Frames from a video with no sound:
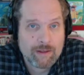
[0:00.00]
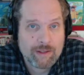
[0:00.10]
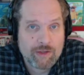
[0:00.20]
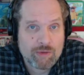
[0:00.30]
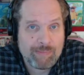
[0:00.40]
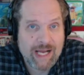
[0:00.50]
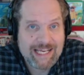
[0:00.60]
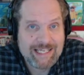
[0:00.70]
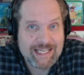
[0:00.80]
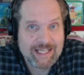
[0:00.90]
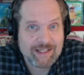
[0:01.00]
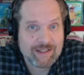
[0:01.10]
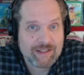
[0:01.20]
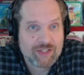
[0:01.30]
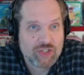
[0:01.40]
Another
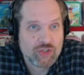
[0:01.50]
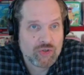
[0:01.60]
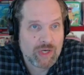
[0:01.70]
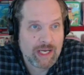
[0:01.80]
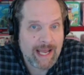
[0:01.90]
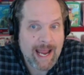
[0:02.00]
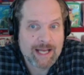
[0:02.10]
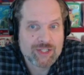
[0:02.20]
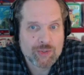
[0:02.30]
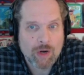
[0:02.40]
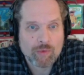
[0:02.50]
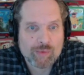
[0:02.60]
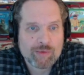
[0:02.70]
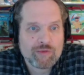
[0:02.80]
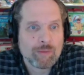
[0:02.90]
binding to add to our
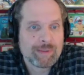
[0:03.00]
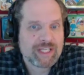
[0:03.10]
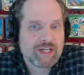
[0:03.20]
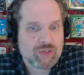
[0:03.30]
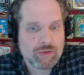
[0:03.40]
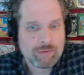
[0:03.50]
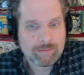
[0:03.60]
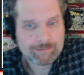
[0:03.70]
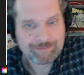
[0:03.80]
removal potential.